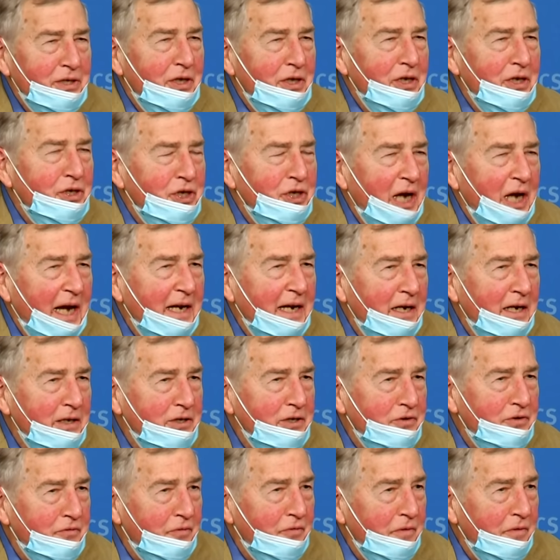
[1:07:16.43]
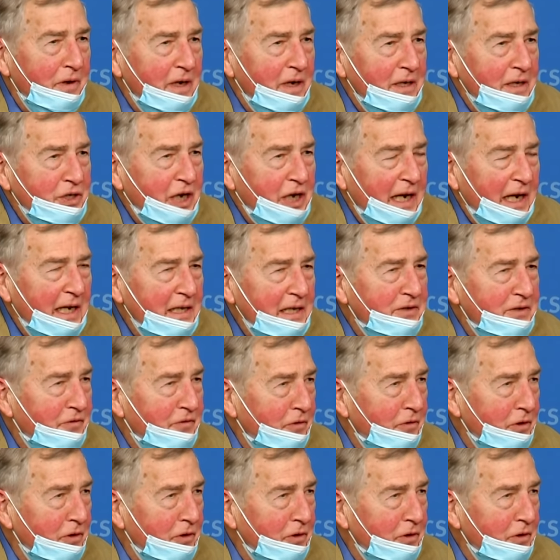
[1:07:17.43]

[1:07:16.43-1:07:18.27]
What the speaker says: version of the Golden Rule